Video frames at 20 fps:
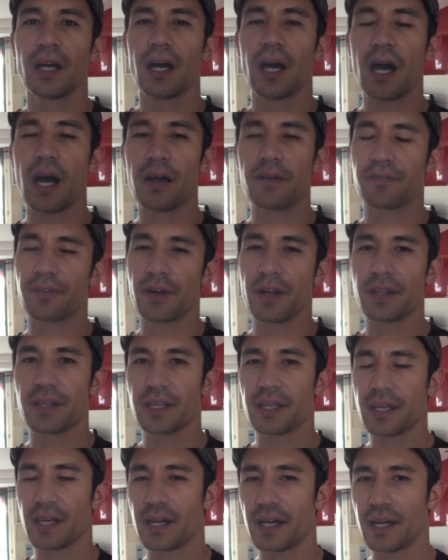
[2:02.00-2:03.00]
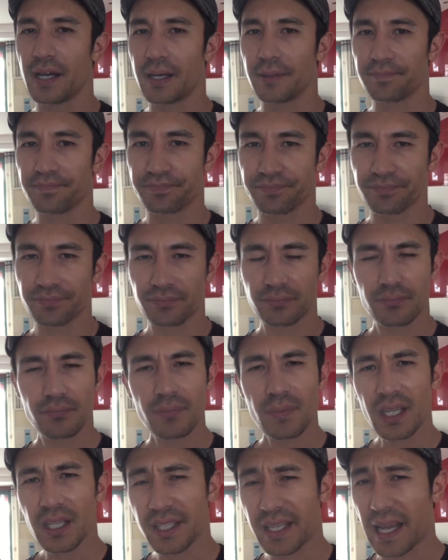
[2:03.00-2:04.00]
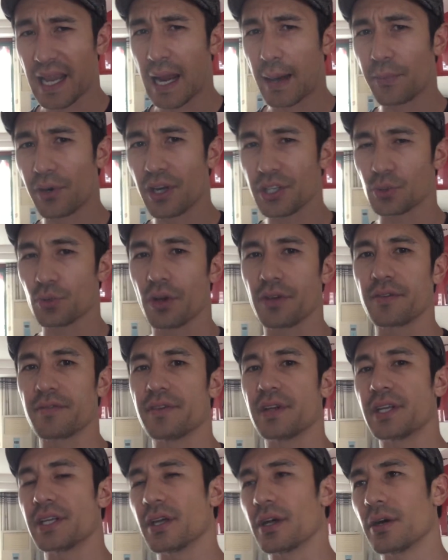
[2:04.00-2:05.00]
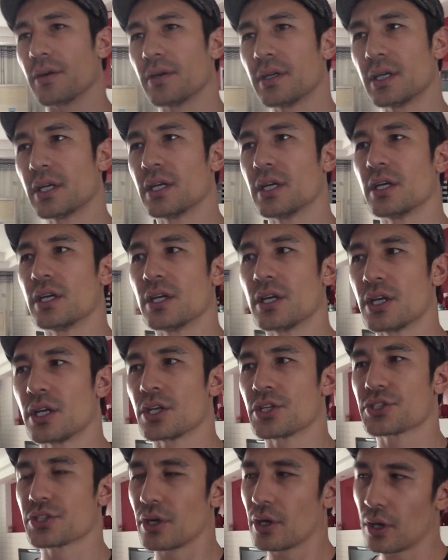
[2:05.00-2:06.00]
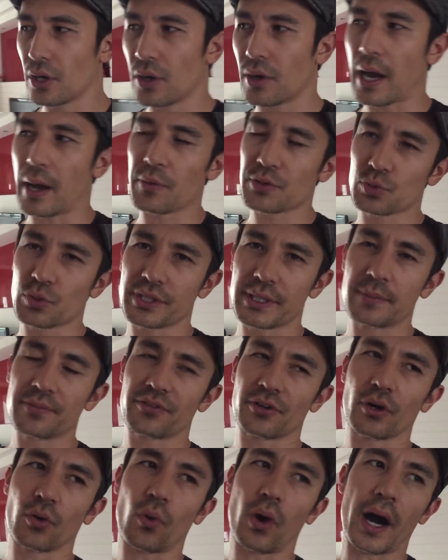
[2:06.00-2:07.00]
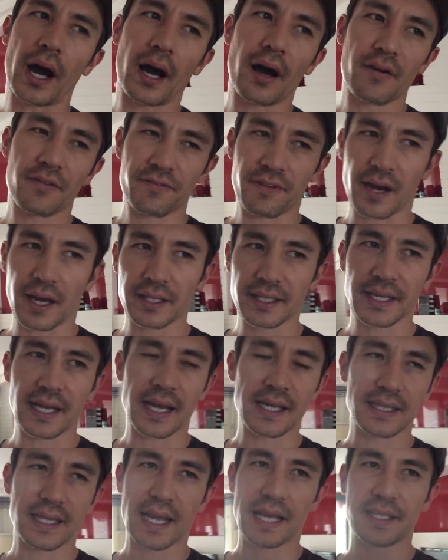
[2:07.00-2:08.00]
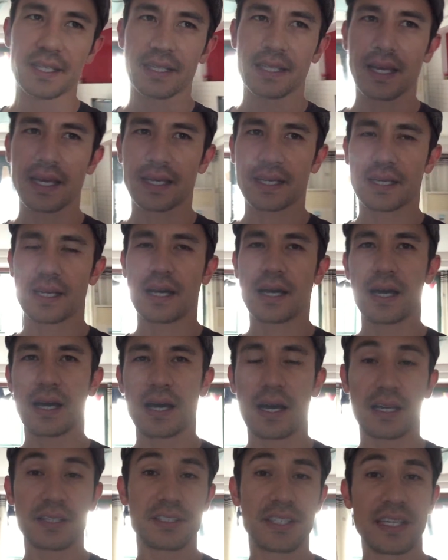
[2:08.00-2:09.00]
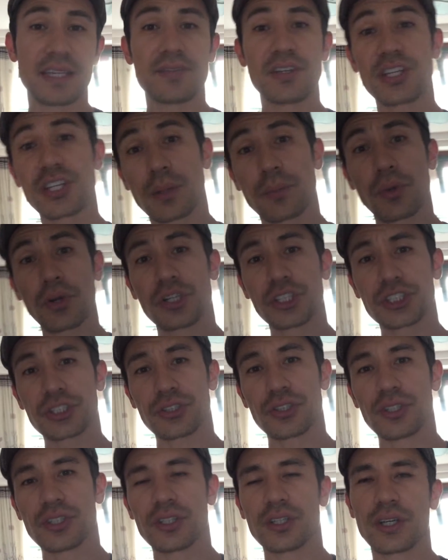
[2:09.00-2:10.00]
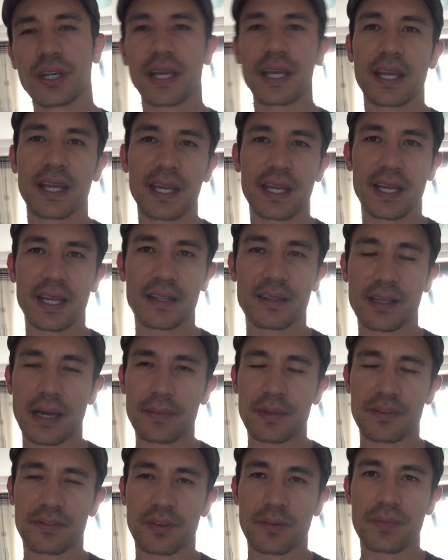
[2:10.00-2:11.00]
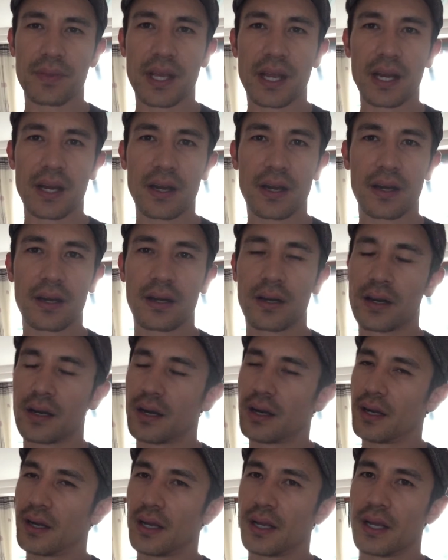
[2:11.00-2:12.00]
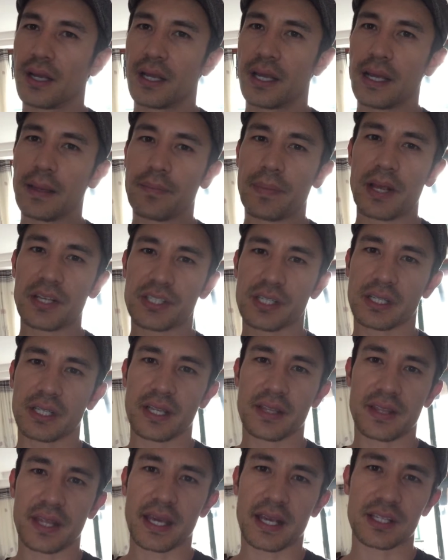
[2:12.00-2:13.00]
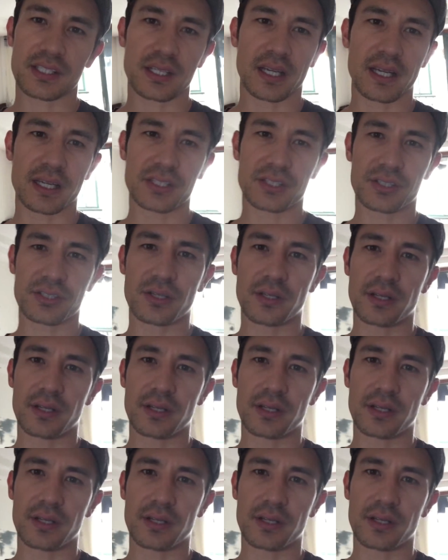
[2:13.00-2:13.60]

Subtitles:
in front of the camera as well, the video. So I was with them for a while, and finally I landed like a TV commercial. And I mean, from there, it basically things like